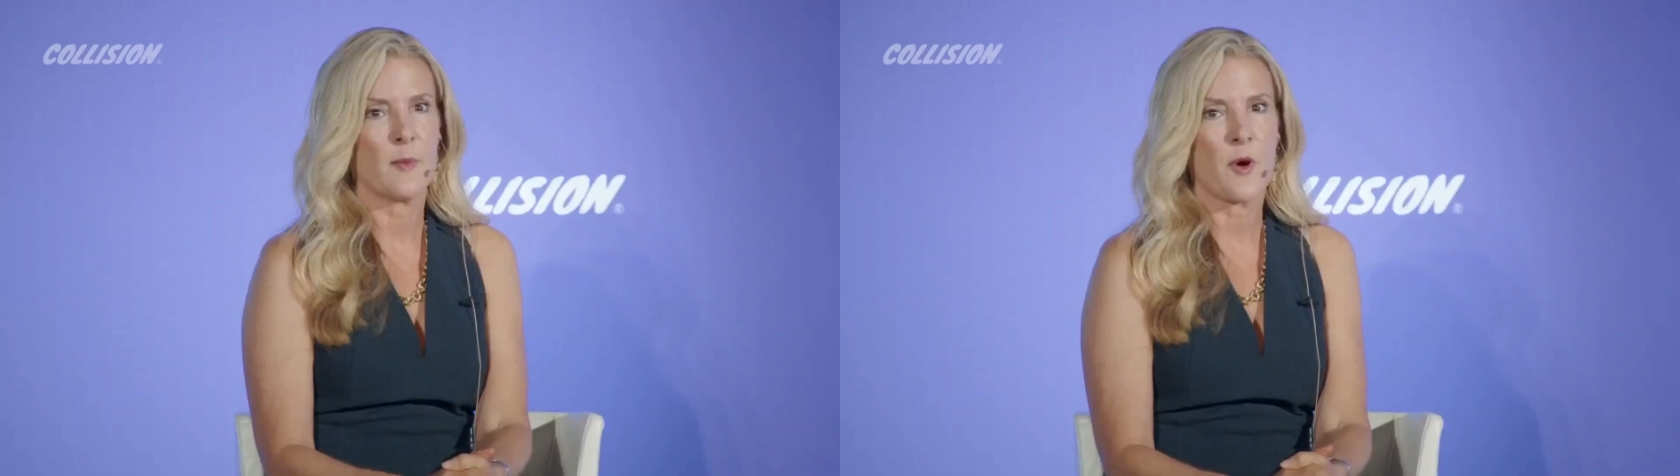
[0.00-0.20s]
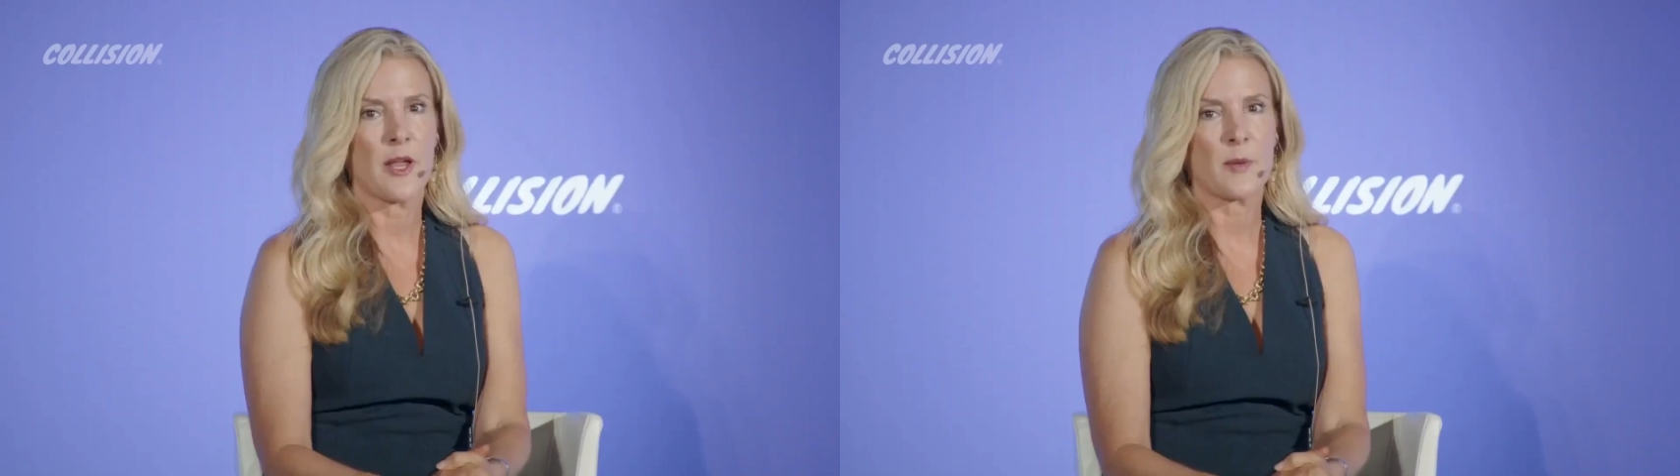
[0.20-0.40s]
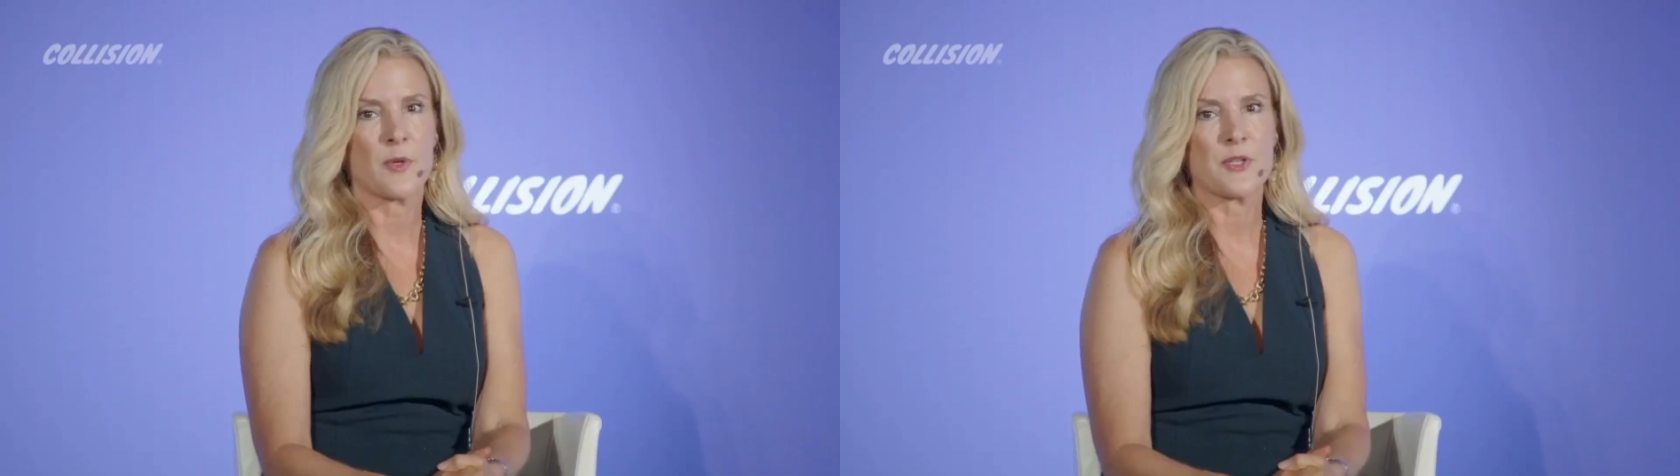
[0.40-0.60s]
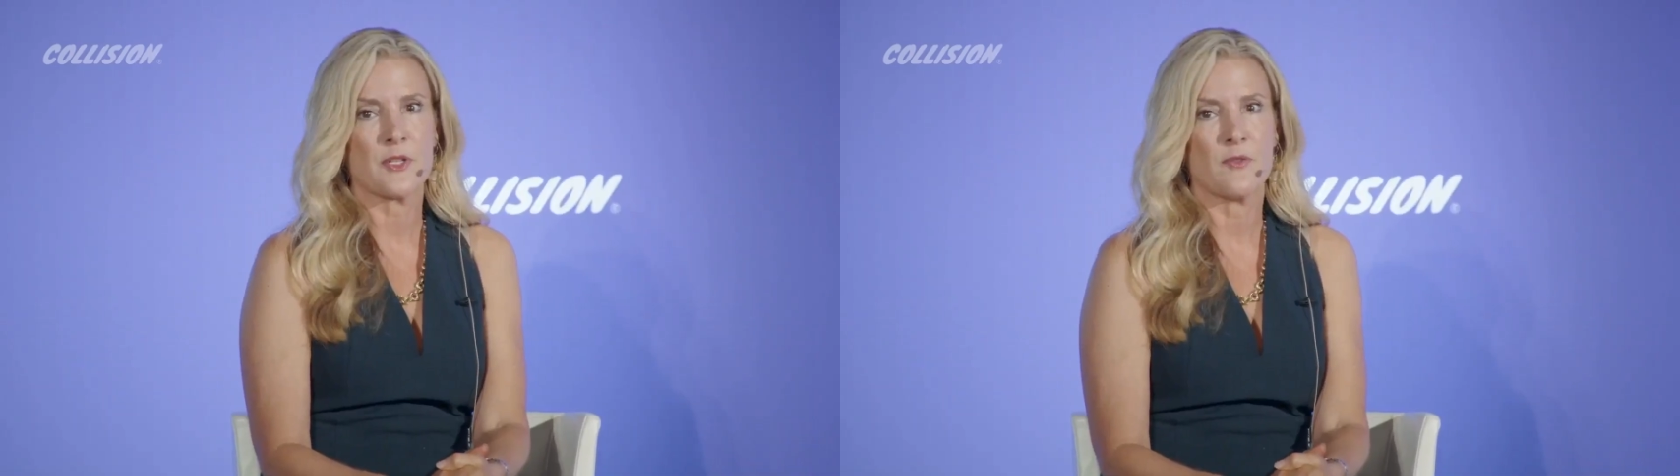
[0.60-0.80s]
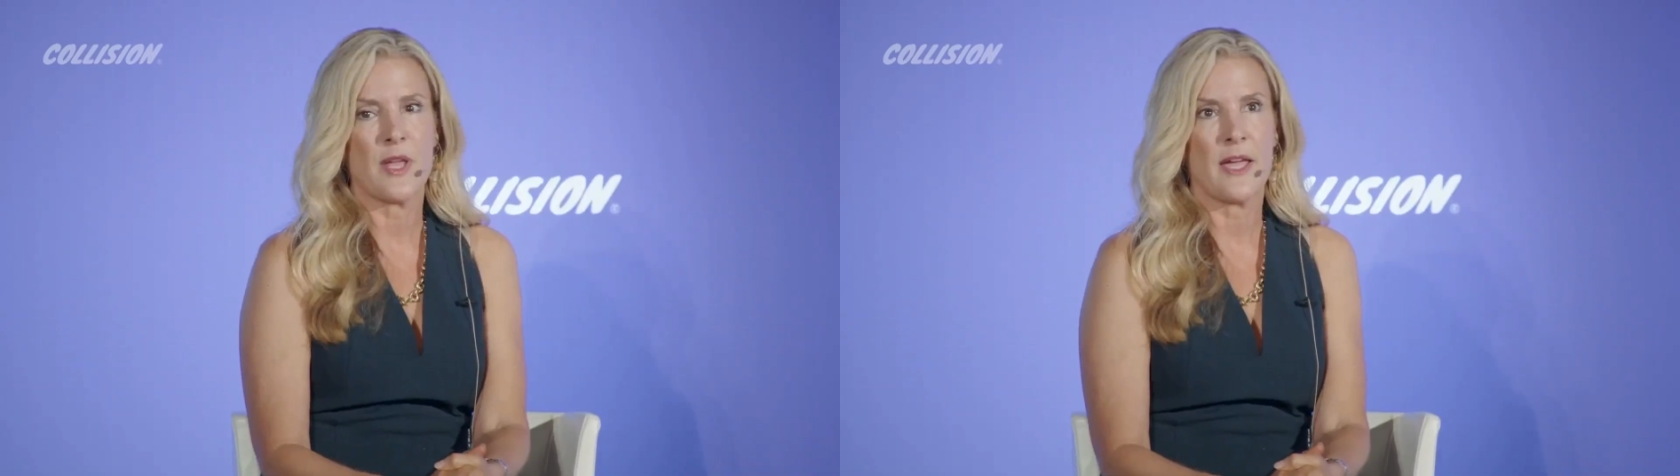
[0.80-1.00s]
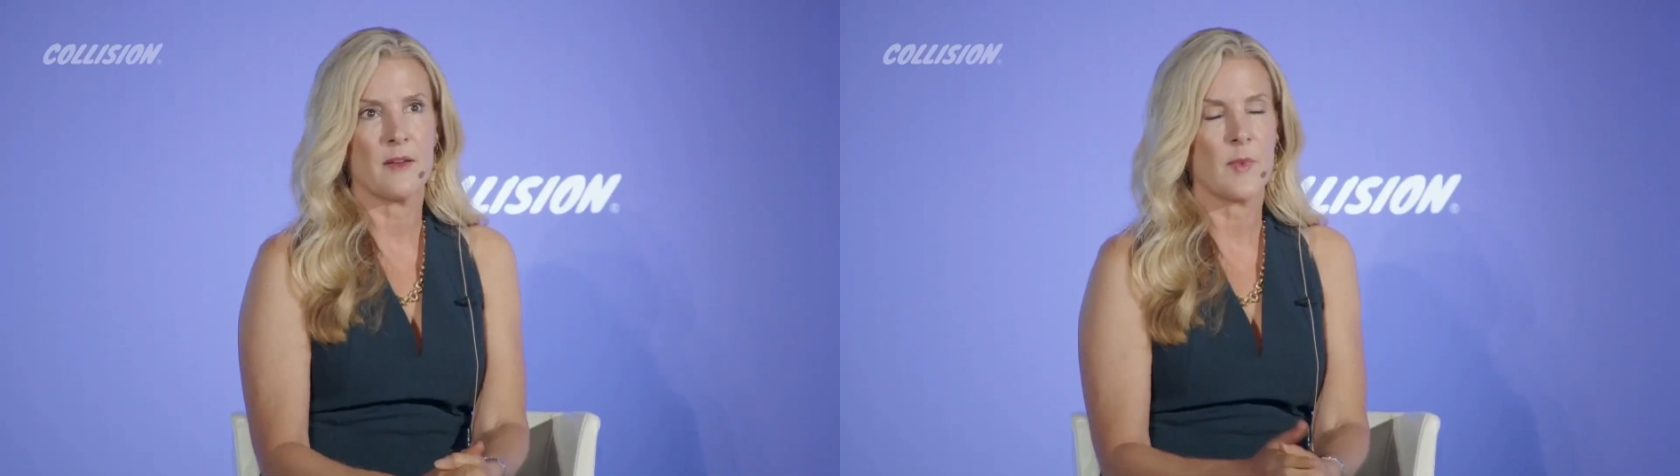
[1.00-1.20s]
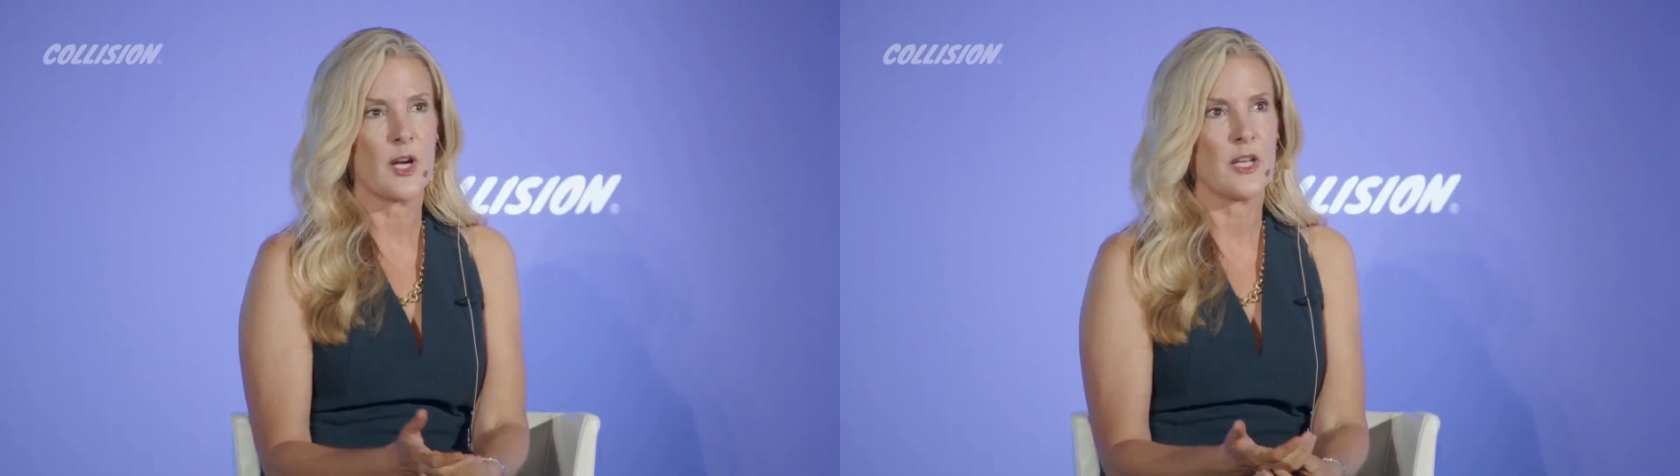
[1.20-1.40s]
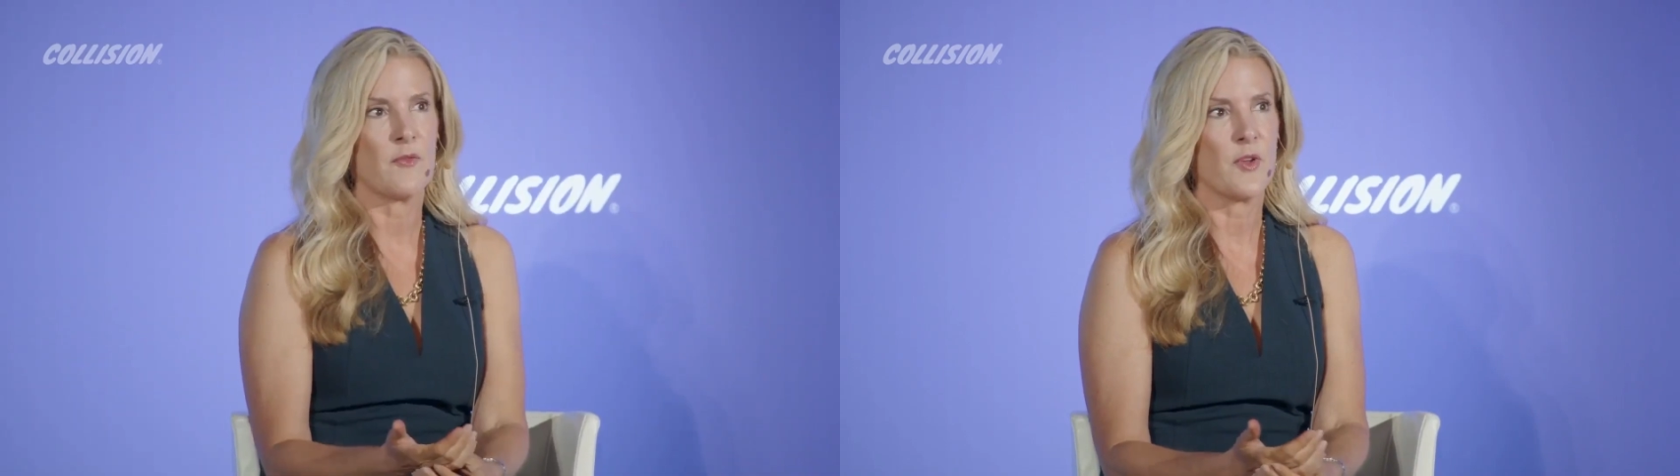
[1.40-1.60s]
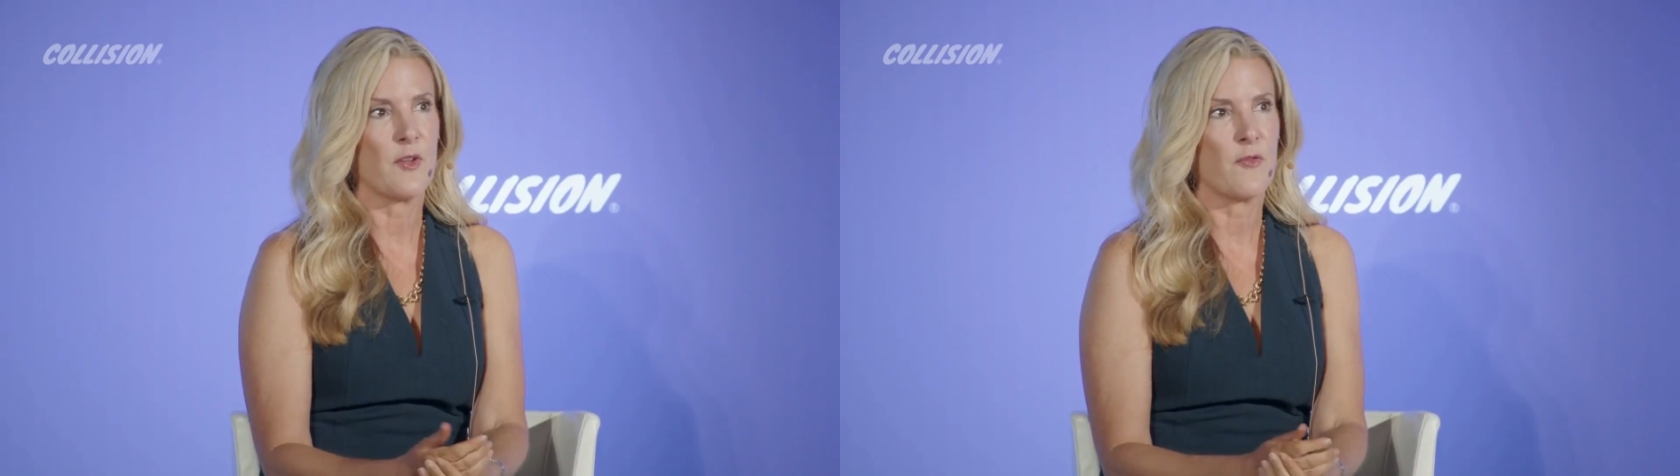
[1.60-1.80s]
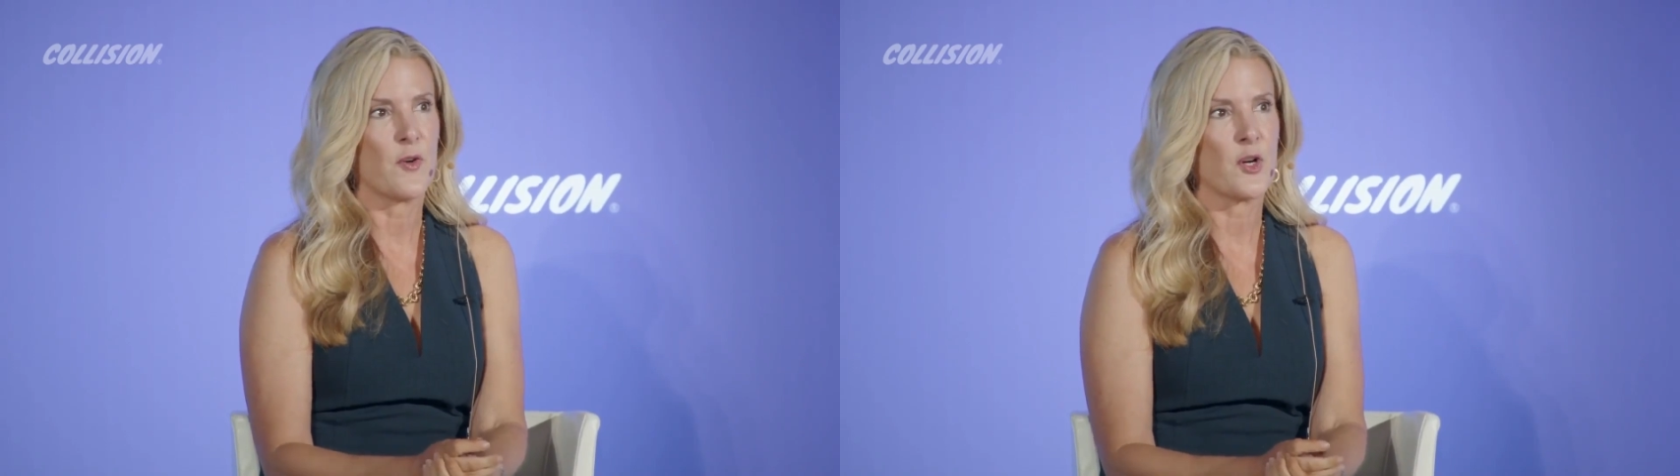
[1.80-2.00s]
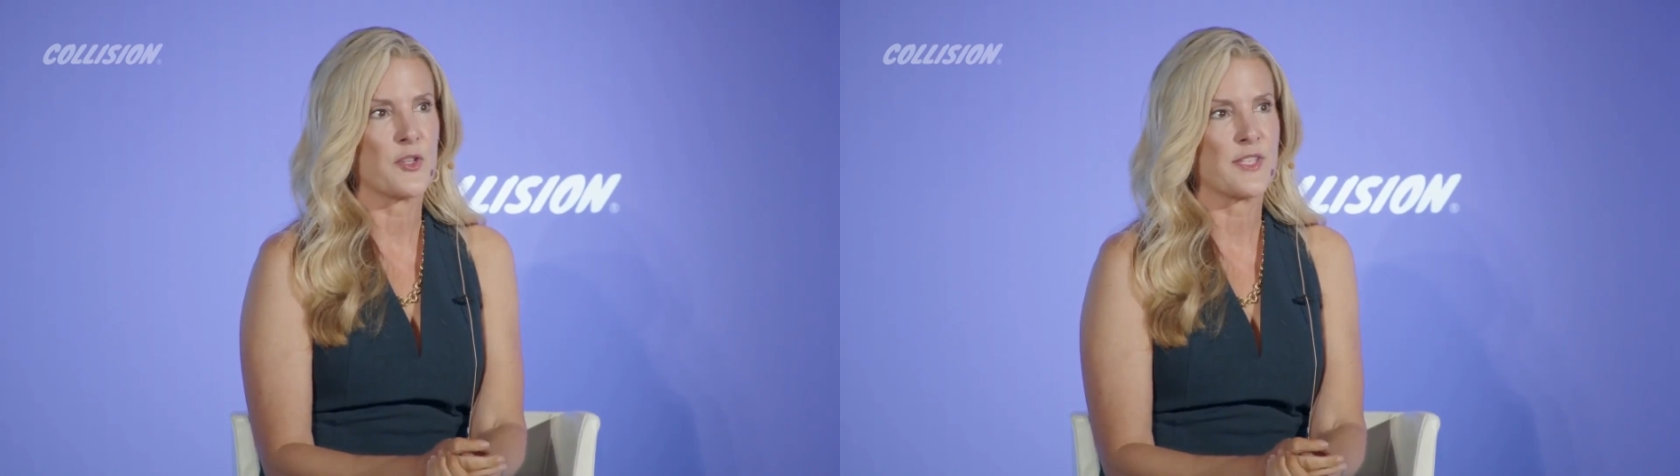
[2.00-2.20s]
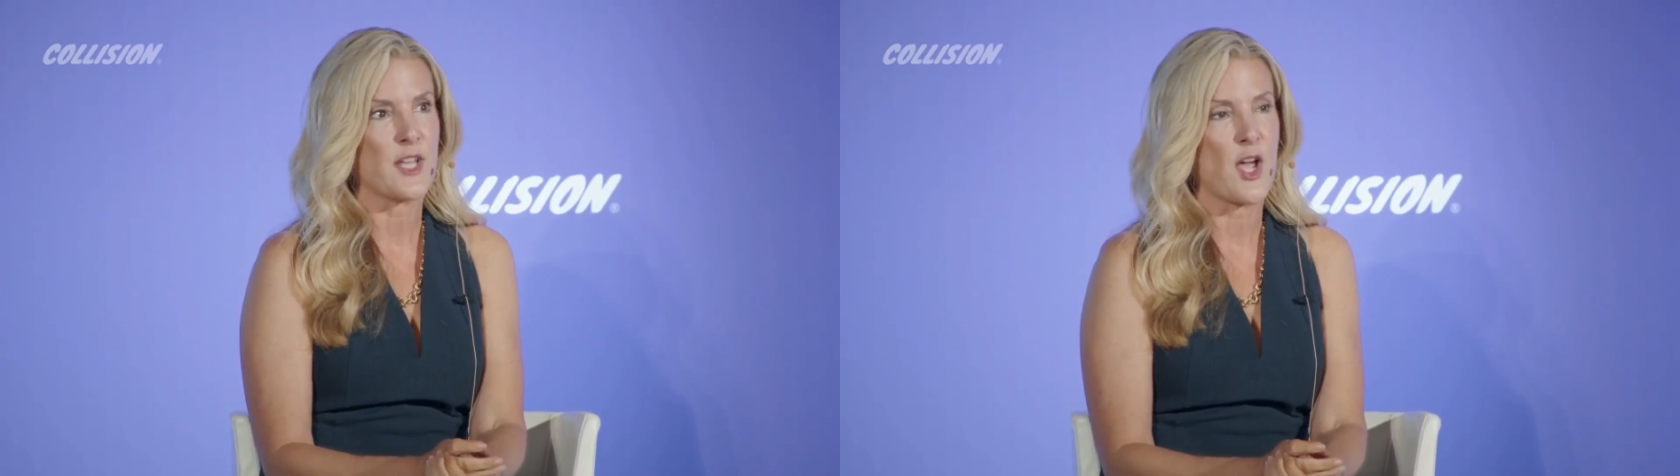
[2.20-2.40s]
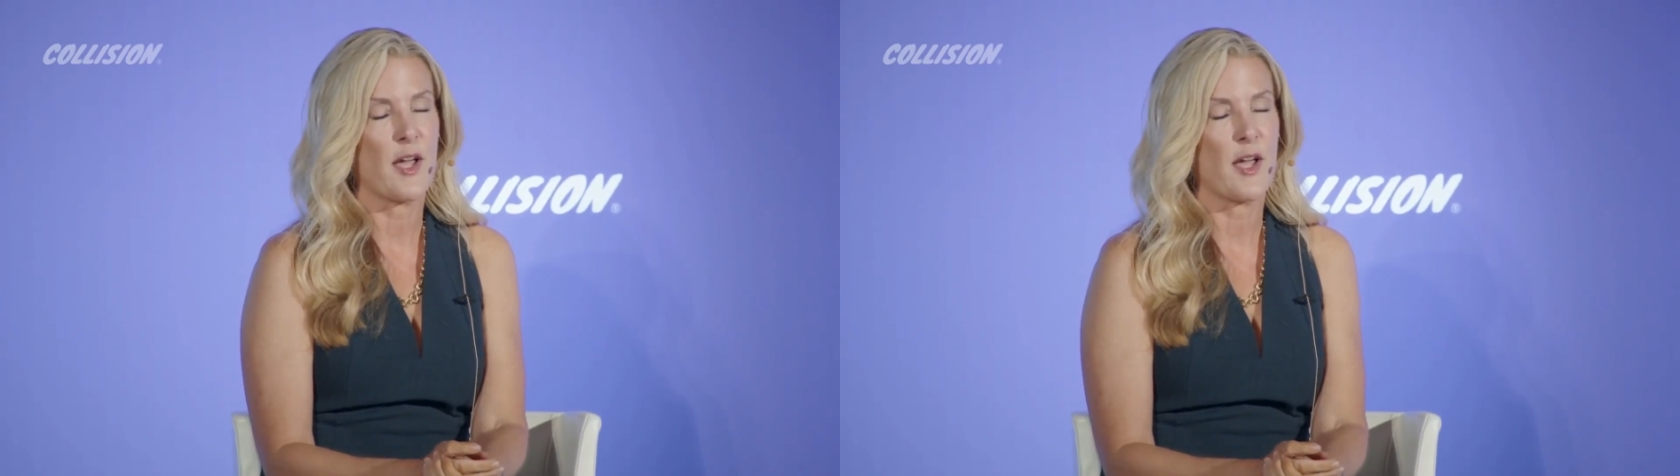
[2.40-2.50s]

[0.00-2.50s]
product person and marketing for the first,